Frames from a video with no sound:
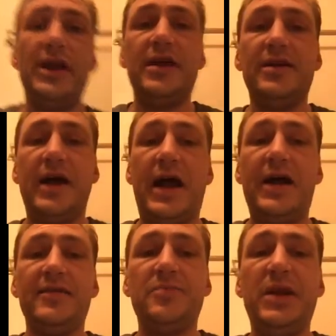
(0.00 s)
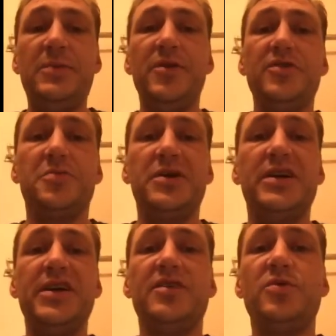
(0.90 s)
and asked people to
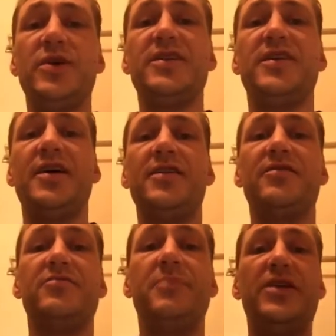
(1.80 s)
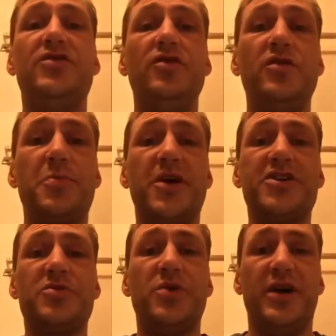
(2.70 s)
predict what the color of my
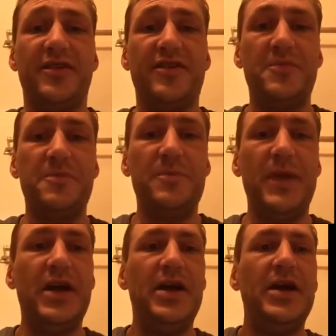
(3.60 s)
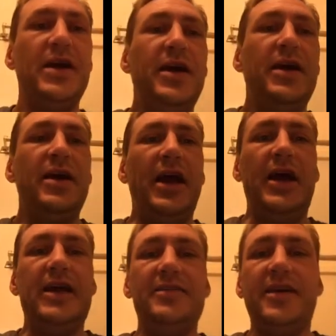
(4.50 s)
toothbrush was,
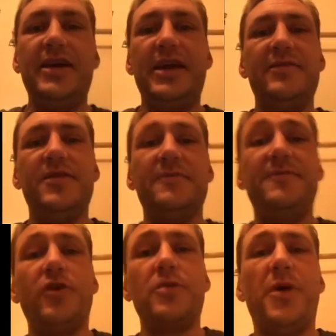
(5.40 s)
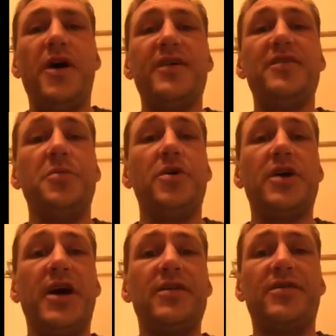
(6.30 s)
and I gave them 4 possible
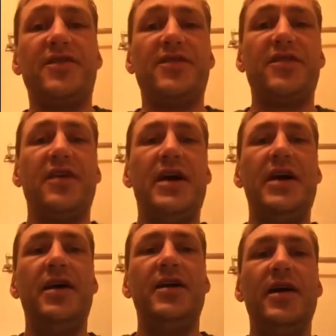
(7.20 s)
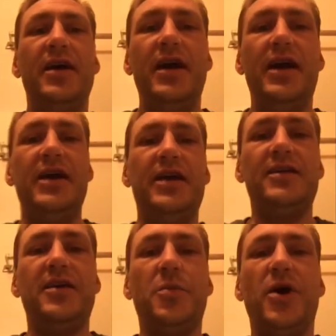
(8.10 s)
colors.
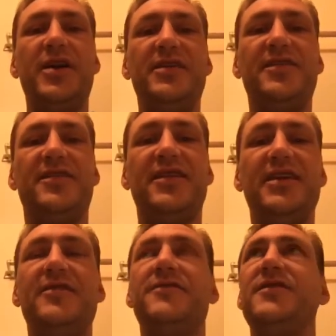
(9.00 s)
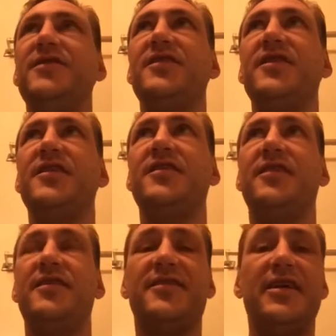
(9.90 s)
And I'm wanting to see if there's
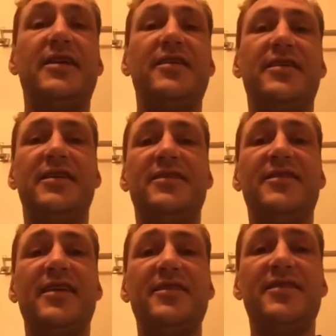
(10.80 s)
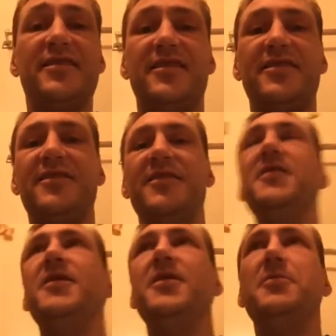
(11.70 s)
a psychic consensus,
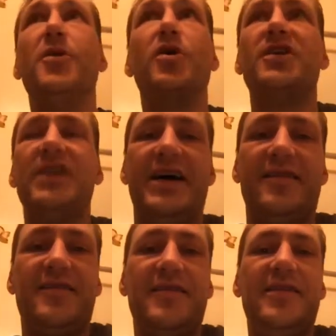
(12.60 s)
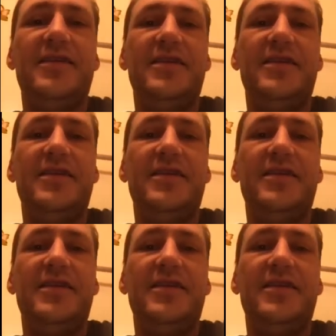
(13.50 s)
more or less.